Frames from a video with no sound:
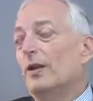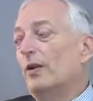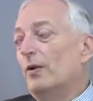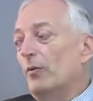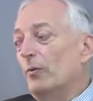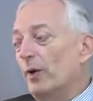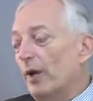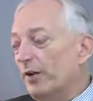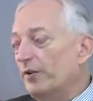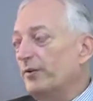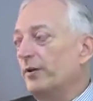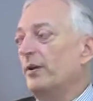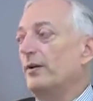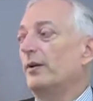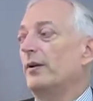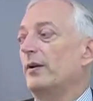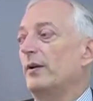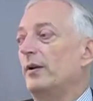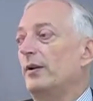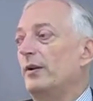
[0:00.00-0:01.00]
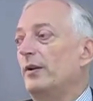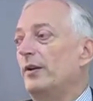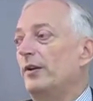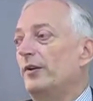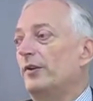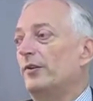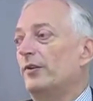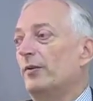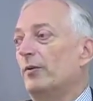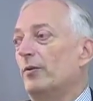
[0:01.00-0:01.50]
Russia
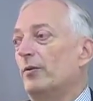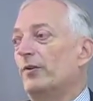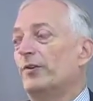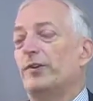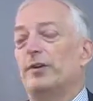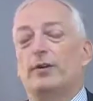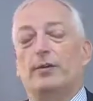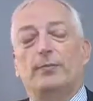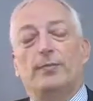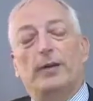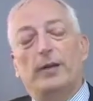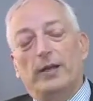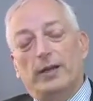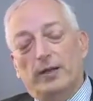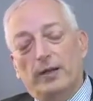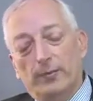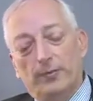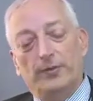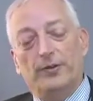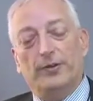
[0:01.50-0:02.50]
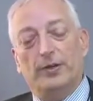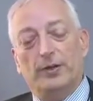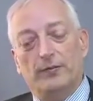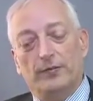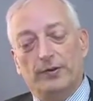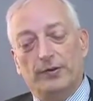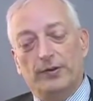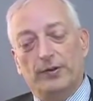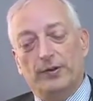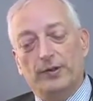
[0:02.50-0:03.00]
is also paying lip
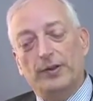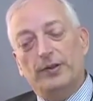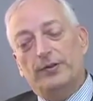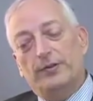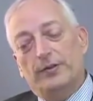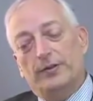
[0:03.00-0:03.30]
service to this.